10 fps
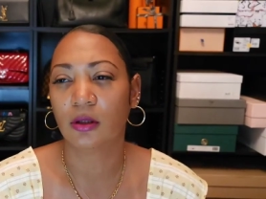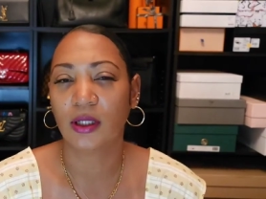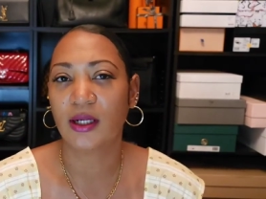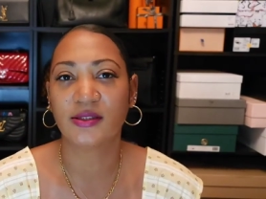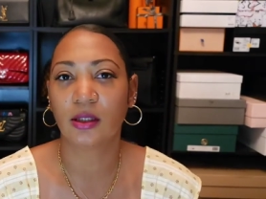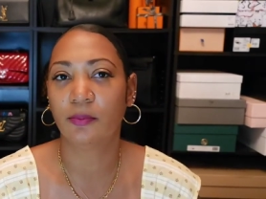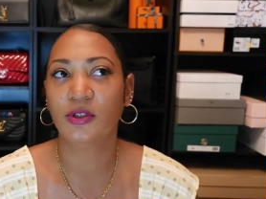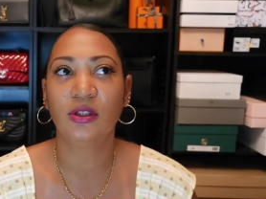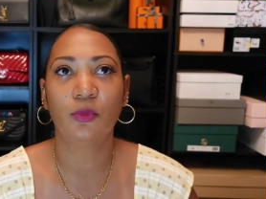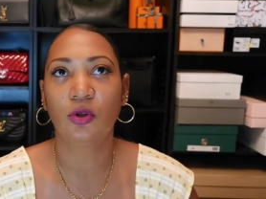like I said,
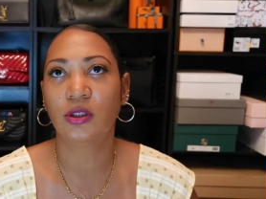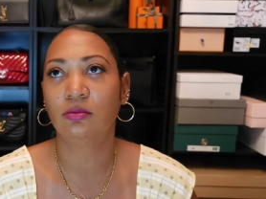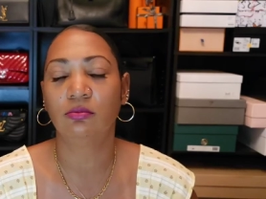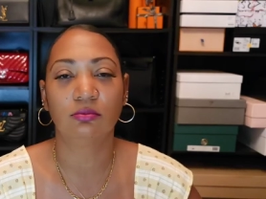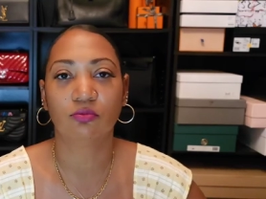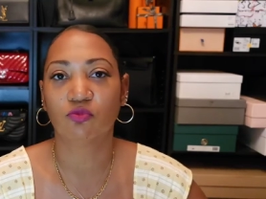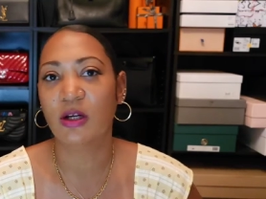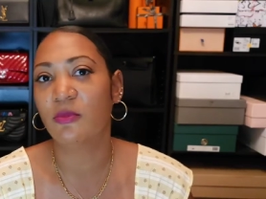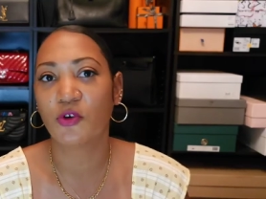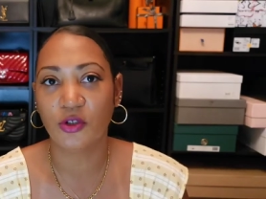put them on
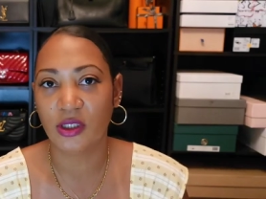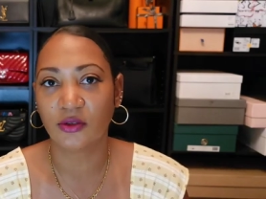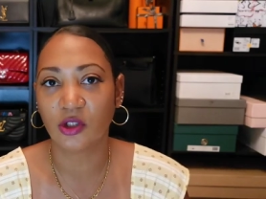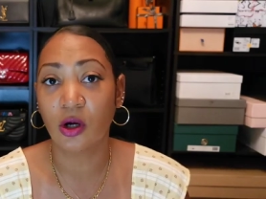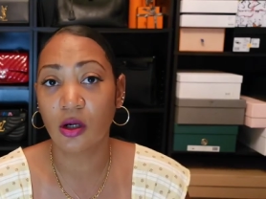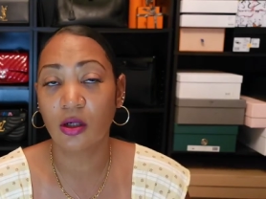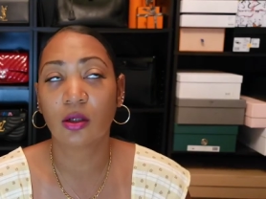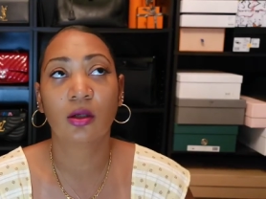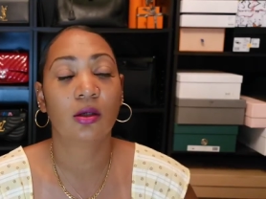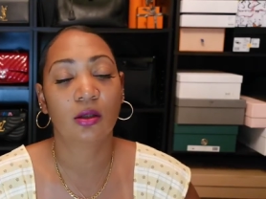right before you get out the car
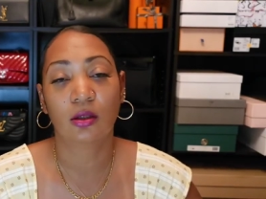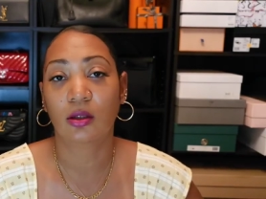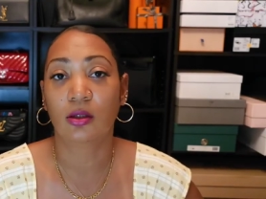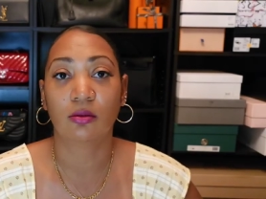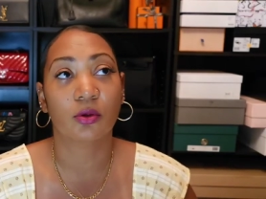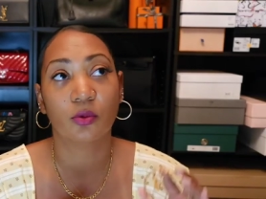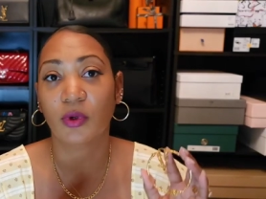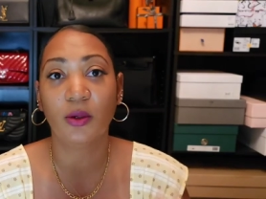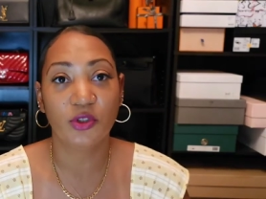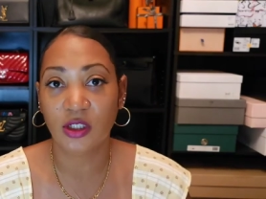and
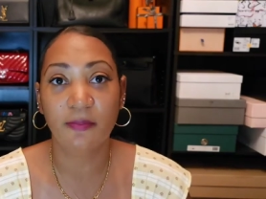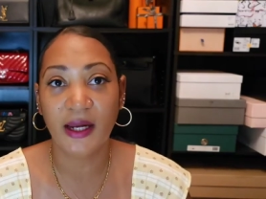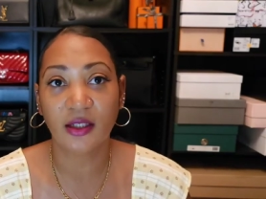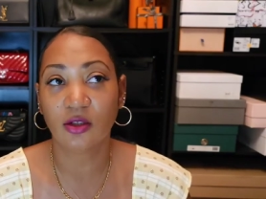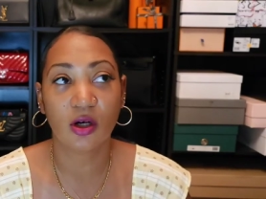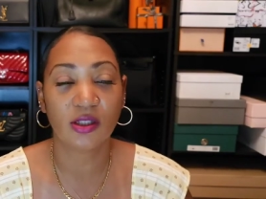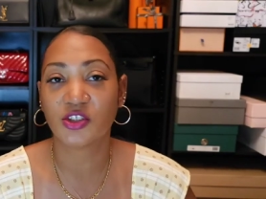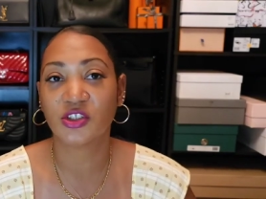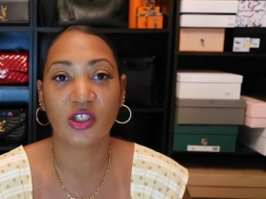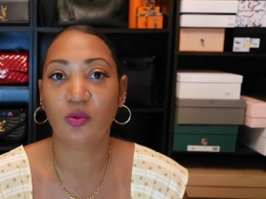right when you get back in the car. Let's
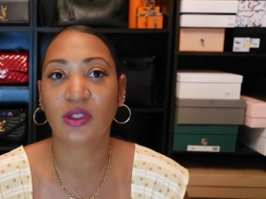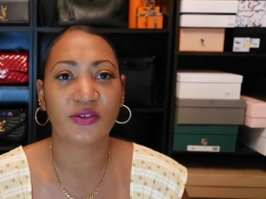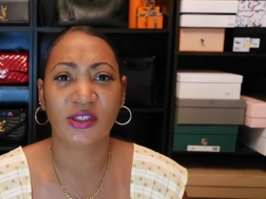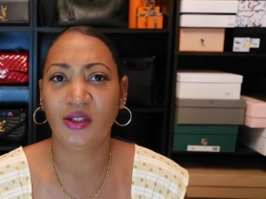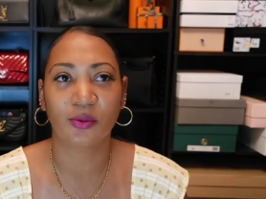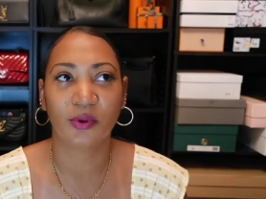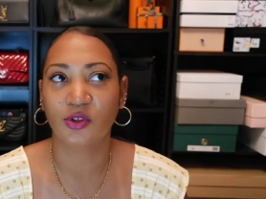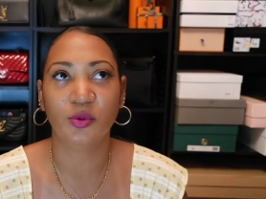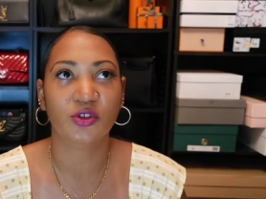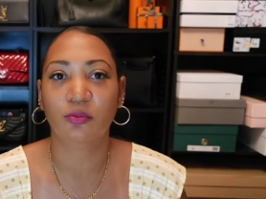just say you went out to eat or
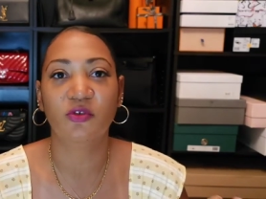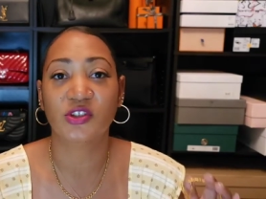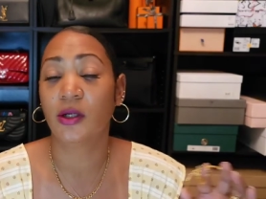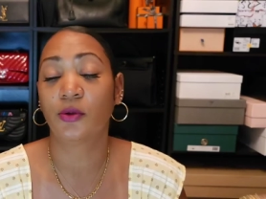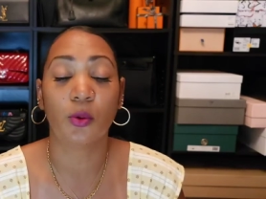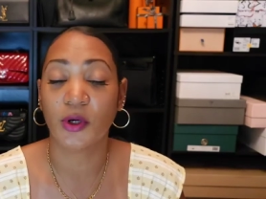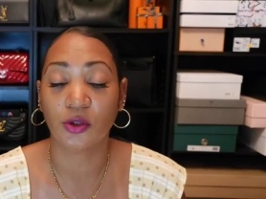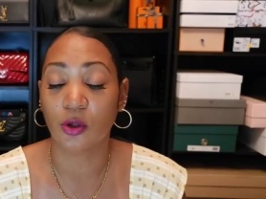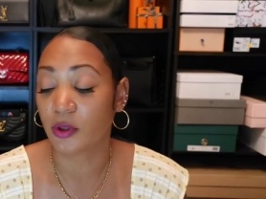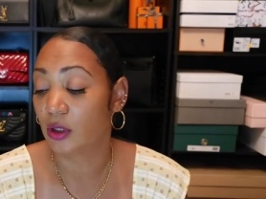you went to the movies, I don't know where
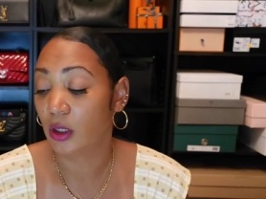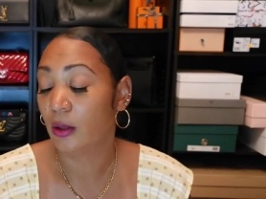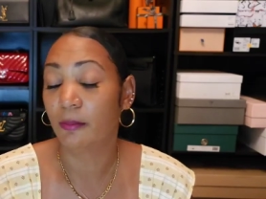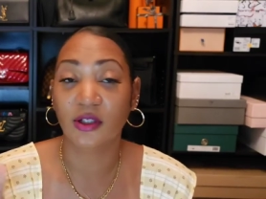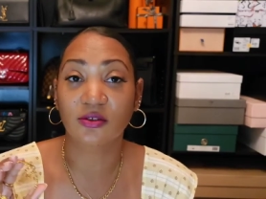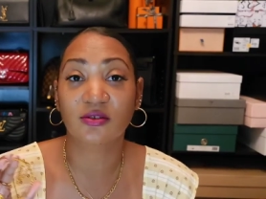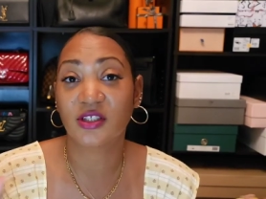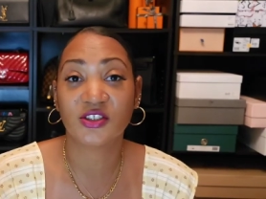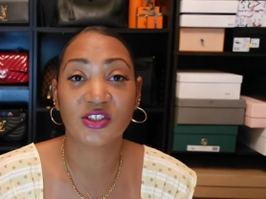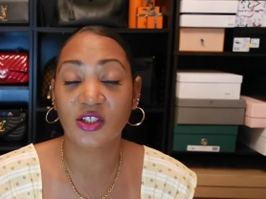you're going, but
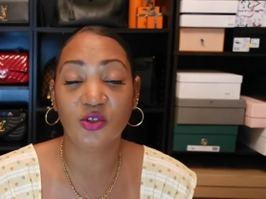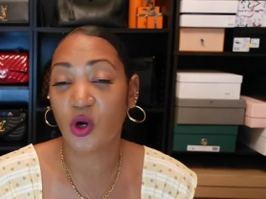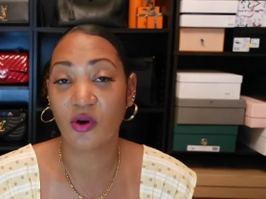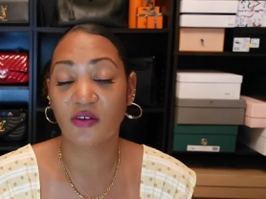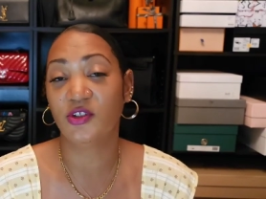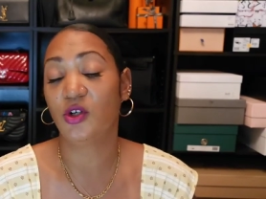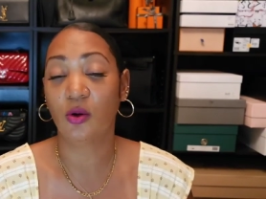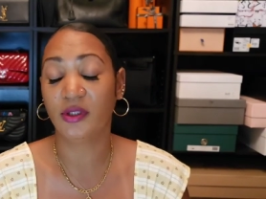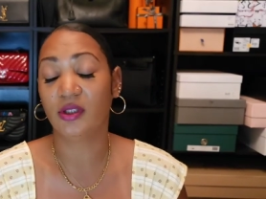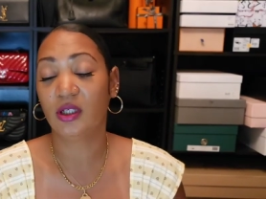let's just say you go wherever you're
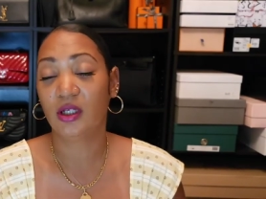going.